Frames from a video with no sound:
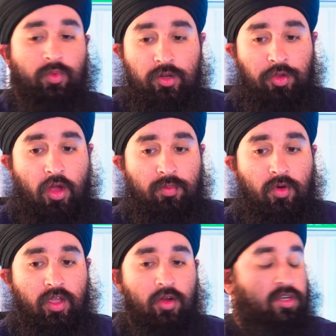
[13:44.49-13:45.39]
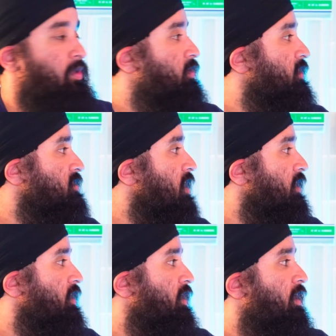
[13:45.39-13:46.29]
and we'll talk about Keandre Miller in a
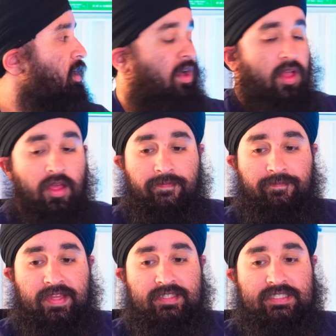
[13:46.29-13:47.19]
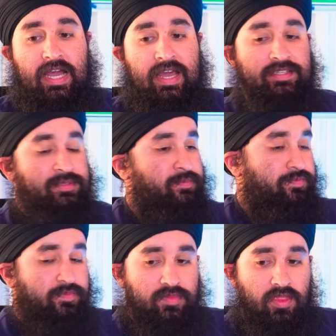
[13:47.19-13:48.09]
second here. These guys,
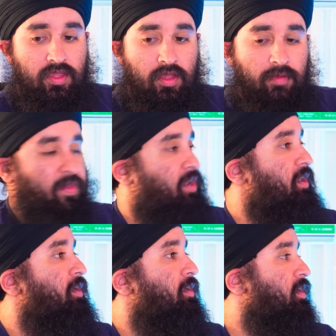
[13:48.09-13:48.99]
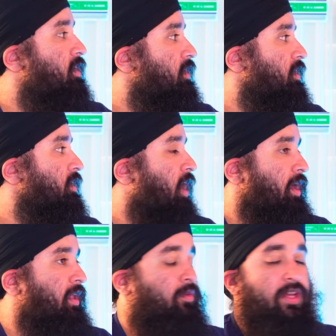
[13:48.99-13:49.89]
they needed a
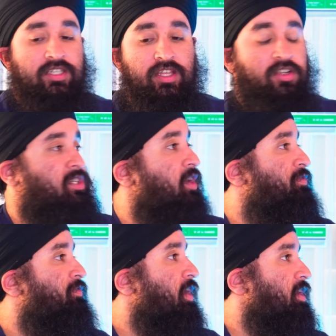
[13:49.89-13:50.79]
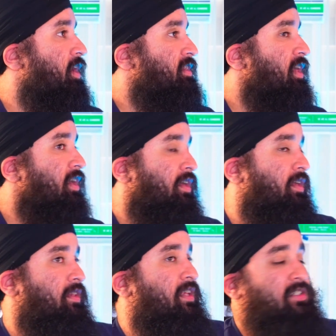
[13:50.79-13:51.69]
guy. Like, is Ehlers going to fit here? I think,
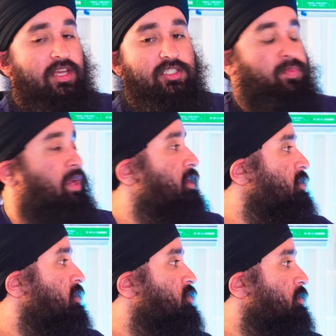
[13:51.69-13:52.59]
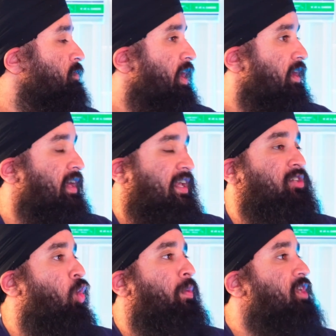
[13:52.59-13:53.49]
listen, his speed isn't like
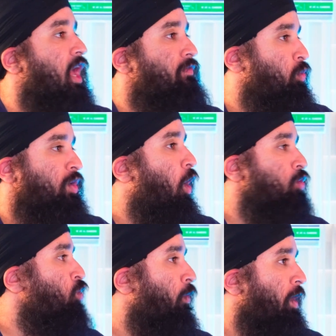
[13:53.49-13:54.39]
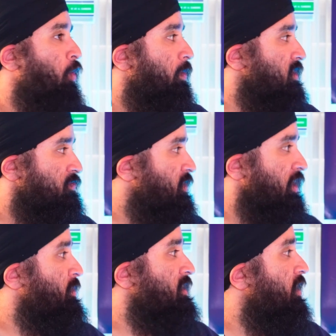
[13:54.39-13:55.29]
he's no McDavid. We all know that. Nobody's
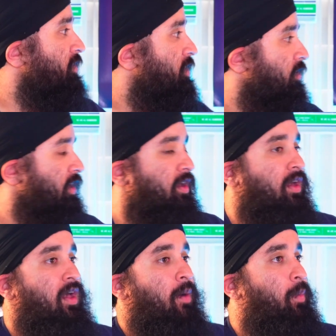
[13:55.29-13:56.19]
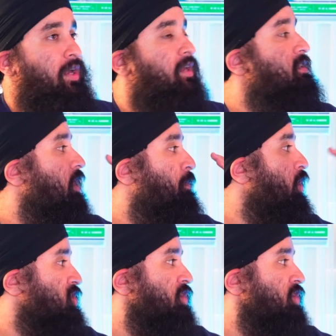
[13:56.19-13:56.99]
freaking McDavid, right? But he's going to push